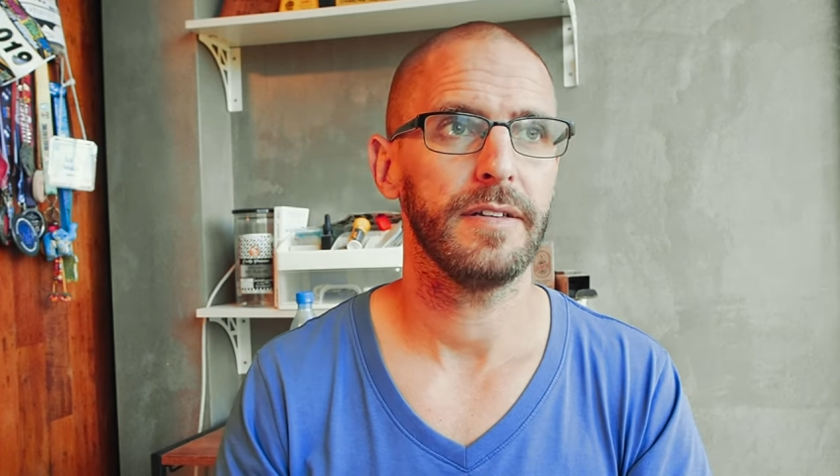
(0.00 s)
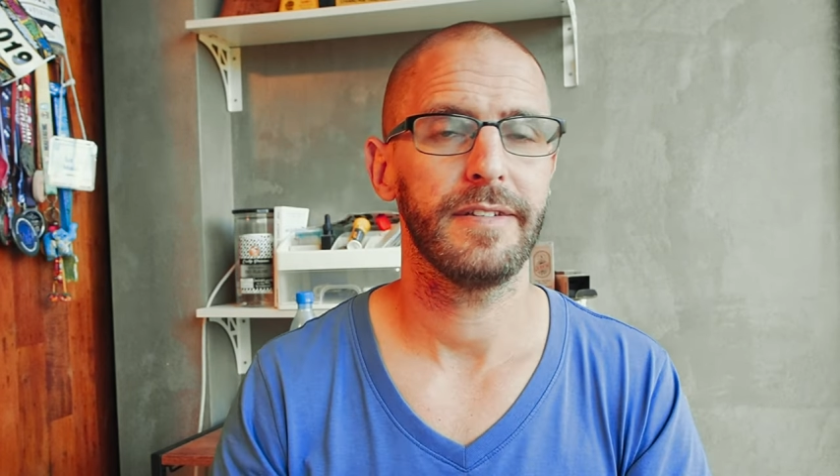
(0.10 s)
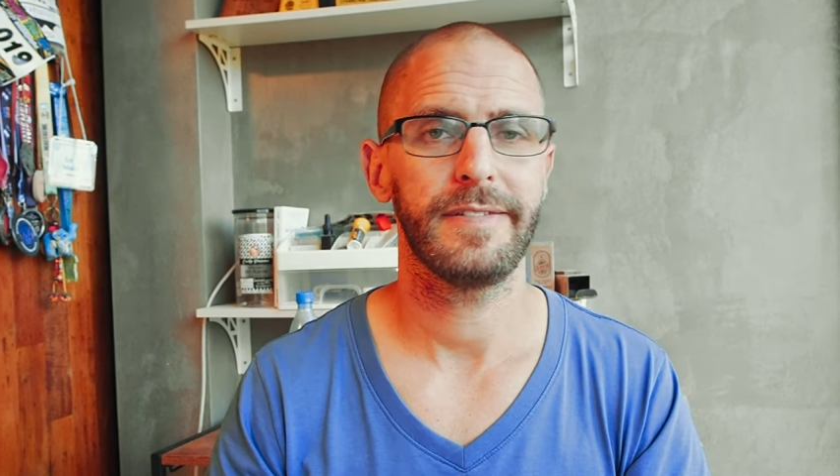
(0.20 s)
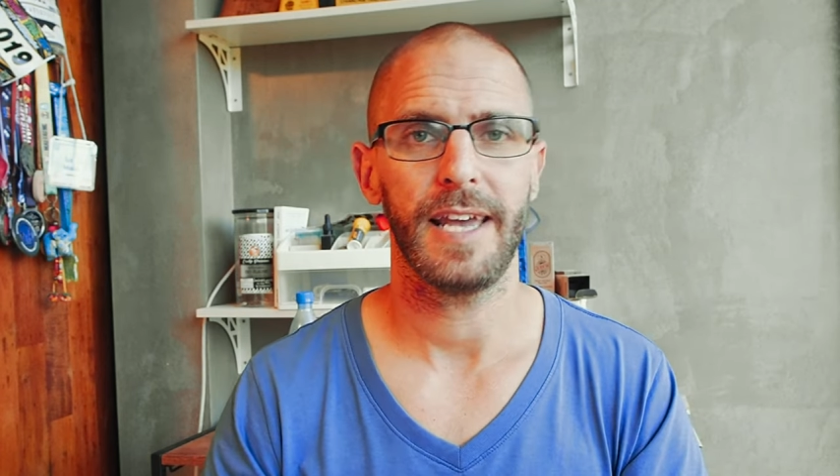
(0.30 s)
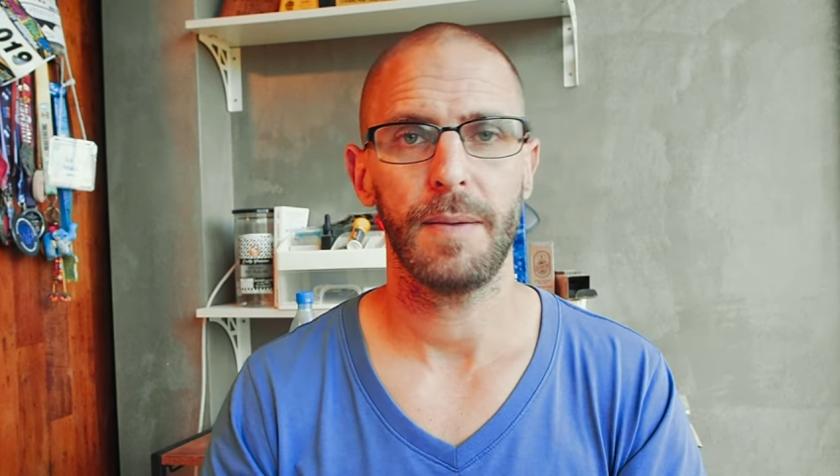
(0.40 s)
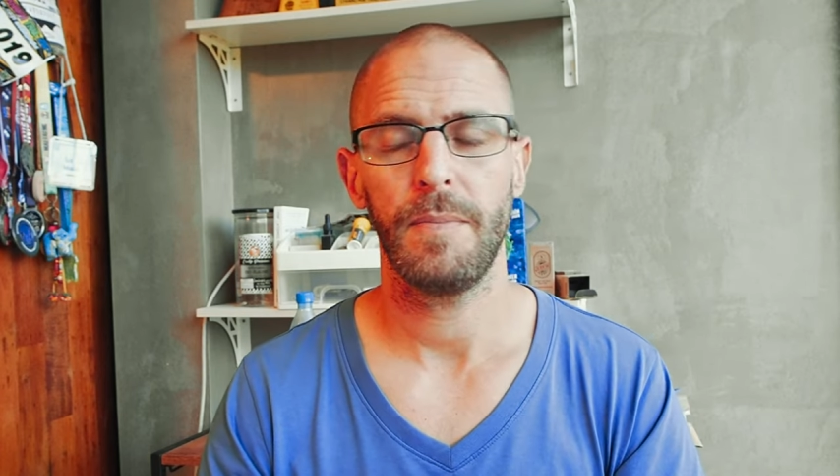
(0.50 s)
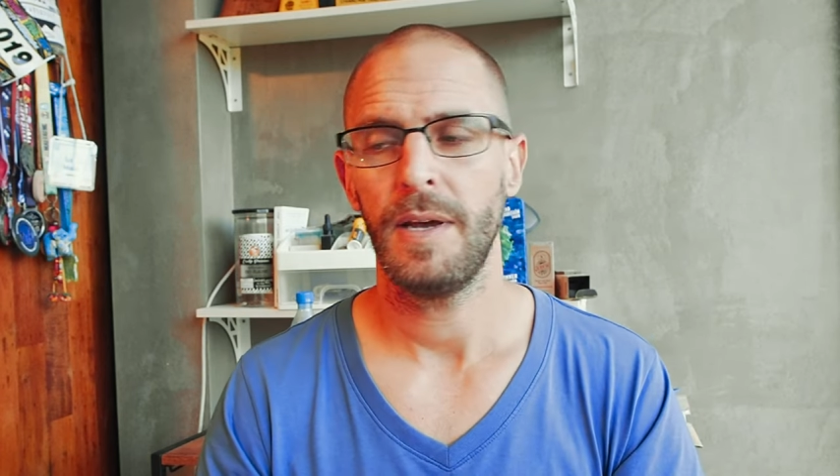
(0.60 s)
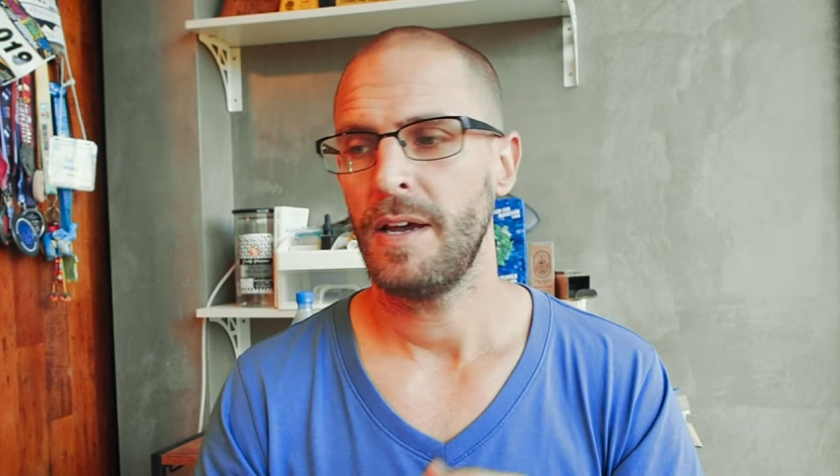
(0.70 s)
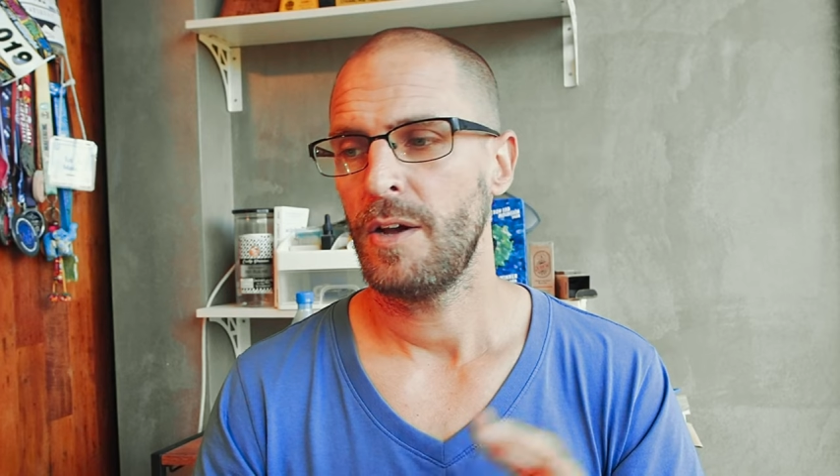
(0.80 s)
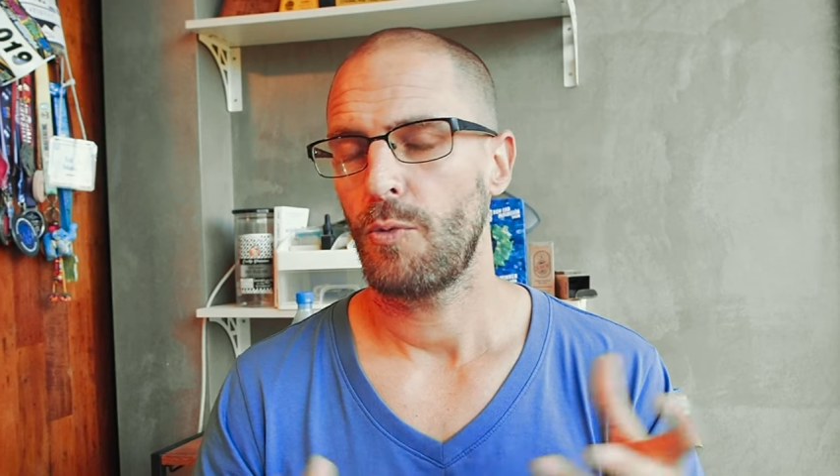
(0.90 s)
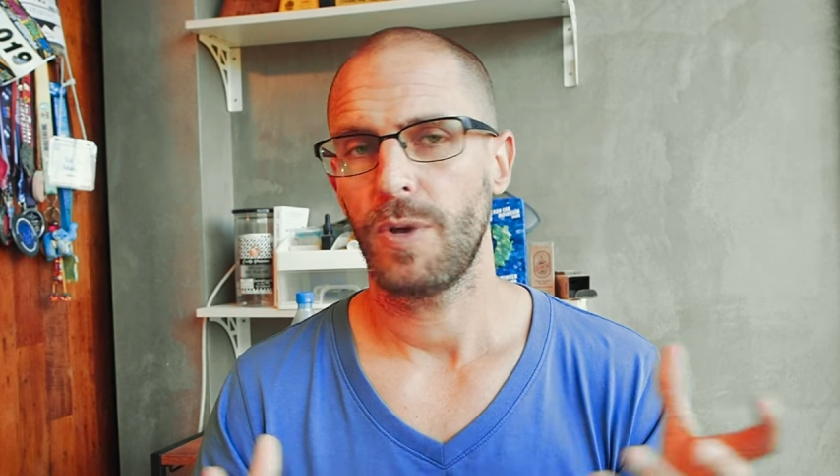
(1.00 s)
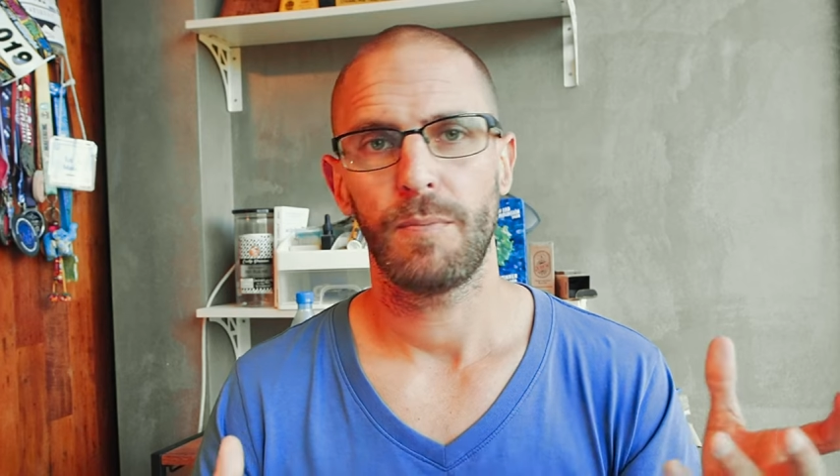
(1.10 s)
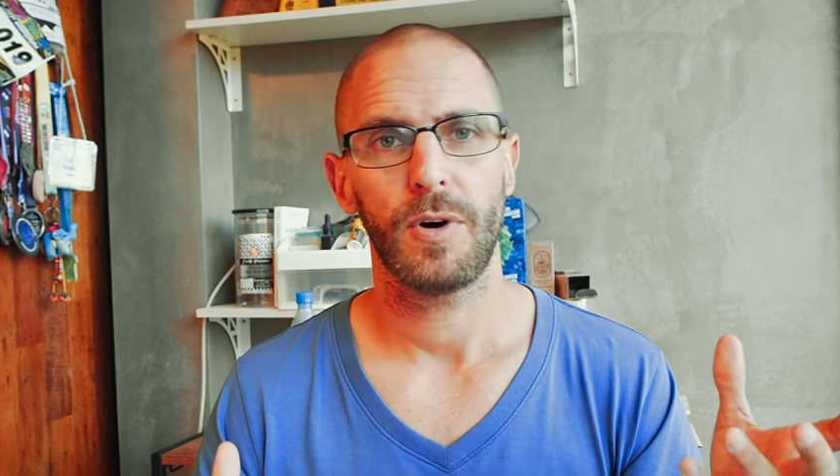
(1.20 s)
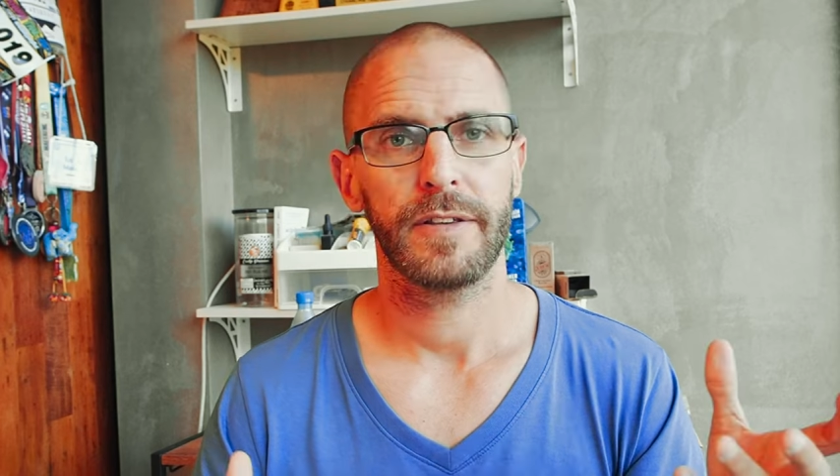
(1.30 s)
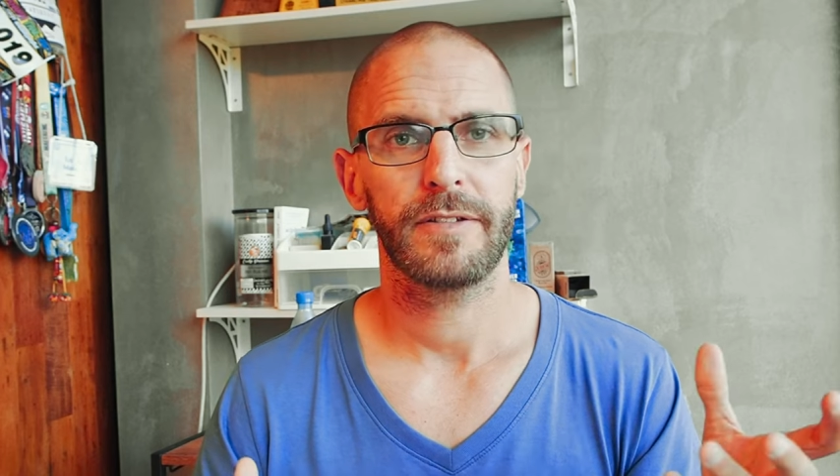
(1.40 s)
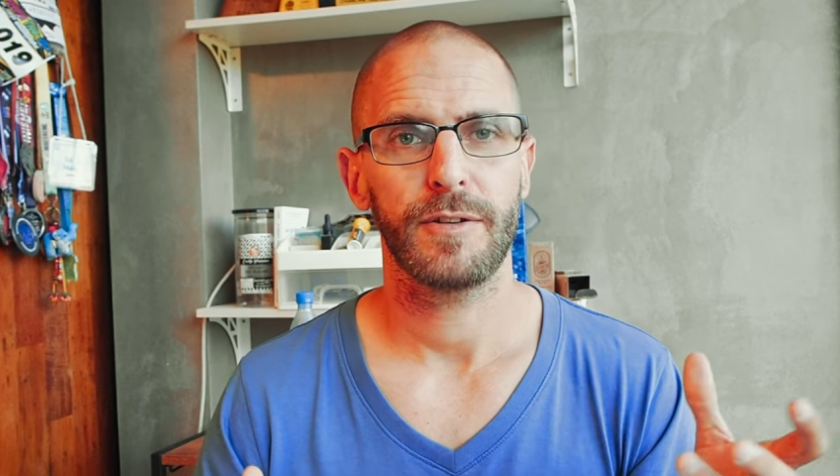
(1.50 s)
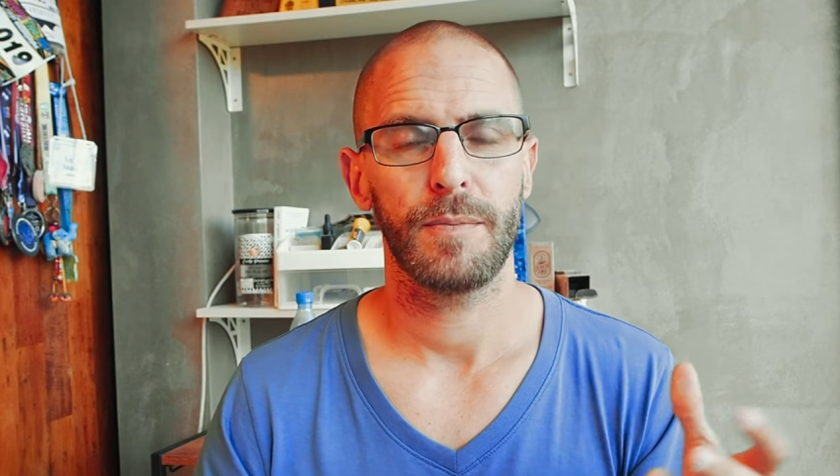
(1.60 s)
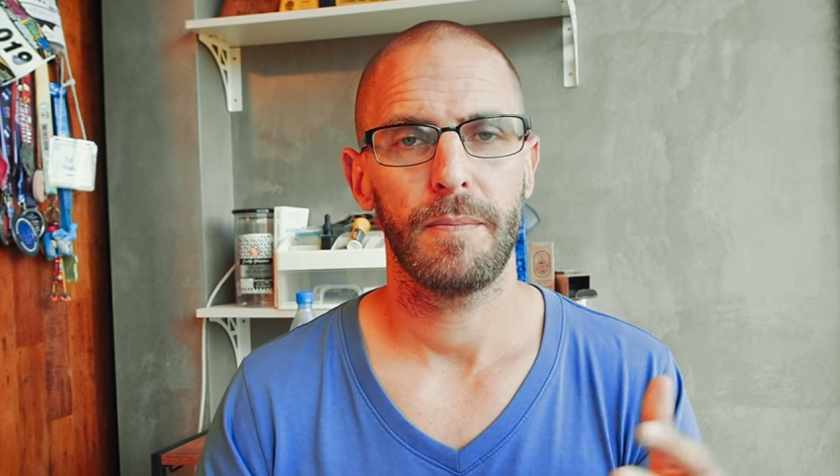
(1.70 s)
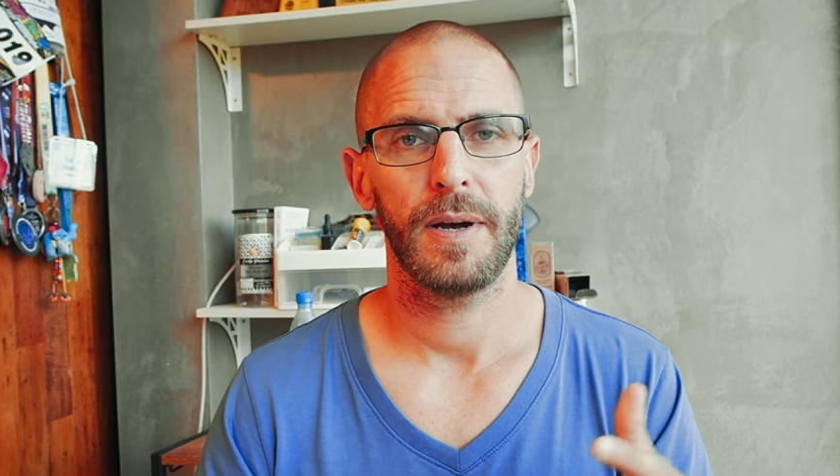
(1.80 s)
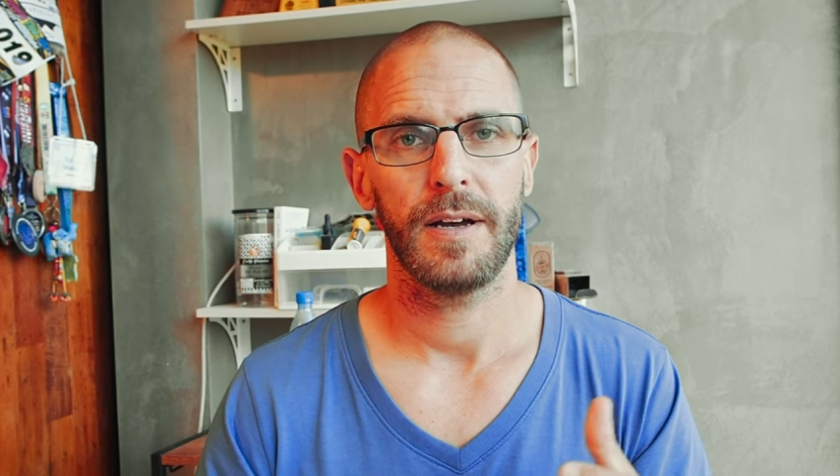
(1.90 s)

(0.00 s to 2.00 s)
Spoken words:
The same, we bought some